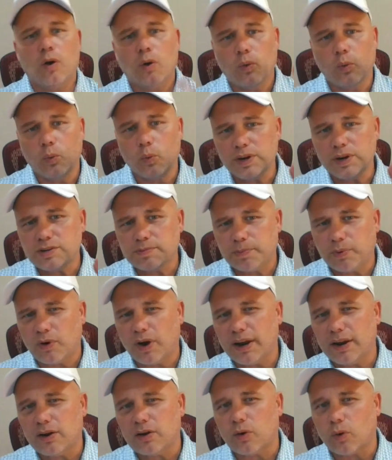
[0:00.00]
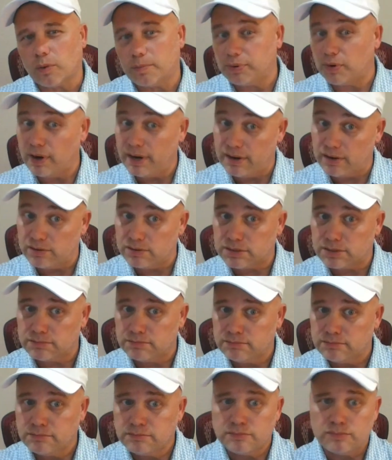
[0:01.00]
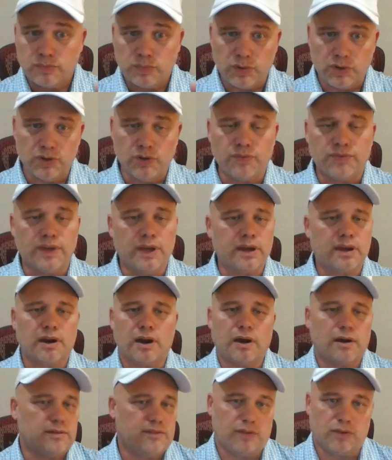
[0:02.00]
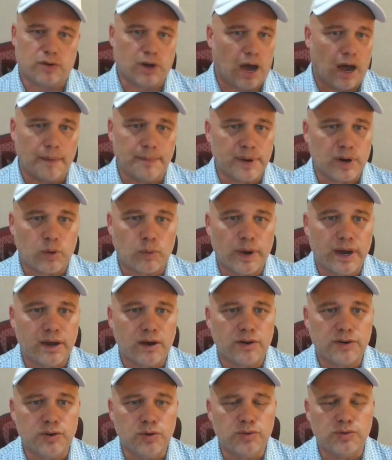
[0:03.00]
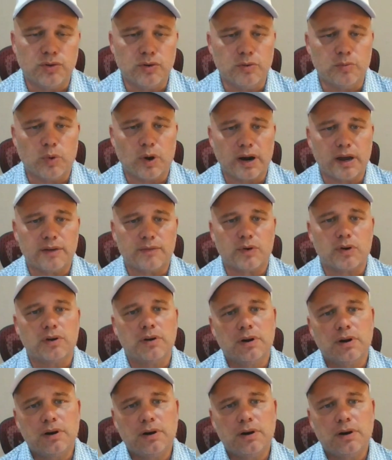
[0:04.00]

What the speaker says: Which player or players do you think, and I comment away on YouTube, whatever,